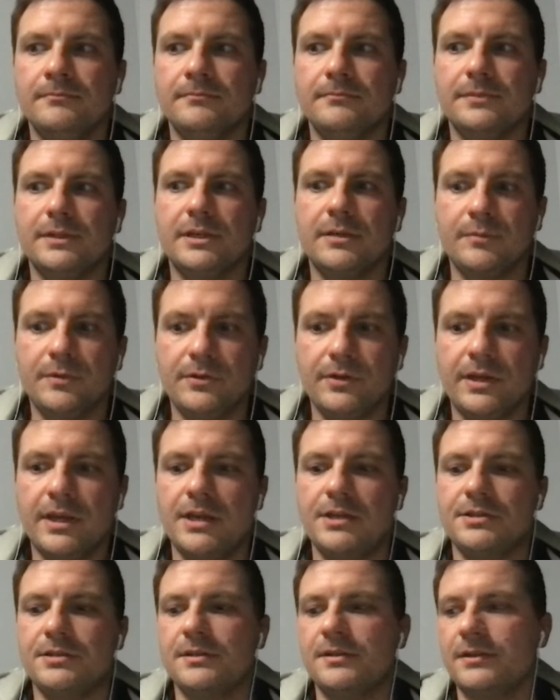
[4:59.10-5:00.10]

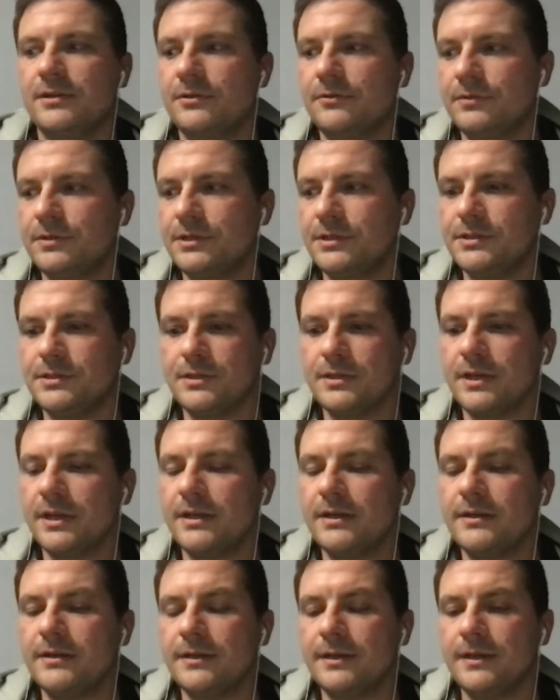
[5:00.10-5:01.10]
communication and cohesion.
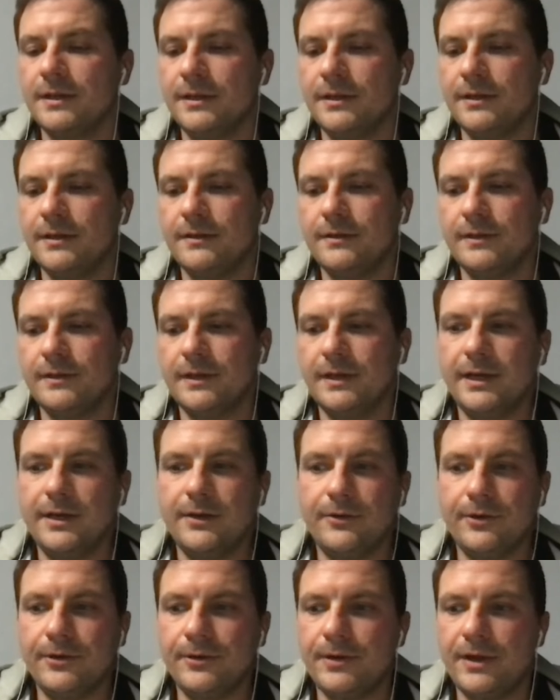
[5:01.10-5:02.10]
And I don't
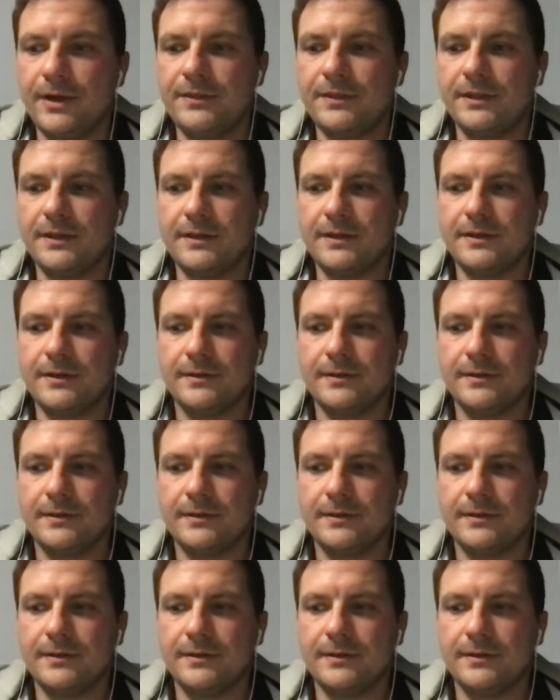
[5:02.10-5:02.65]
know. I think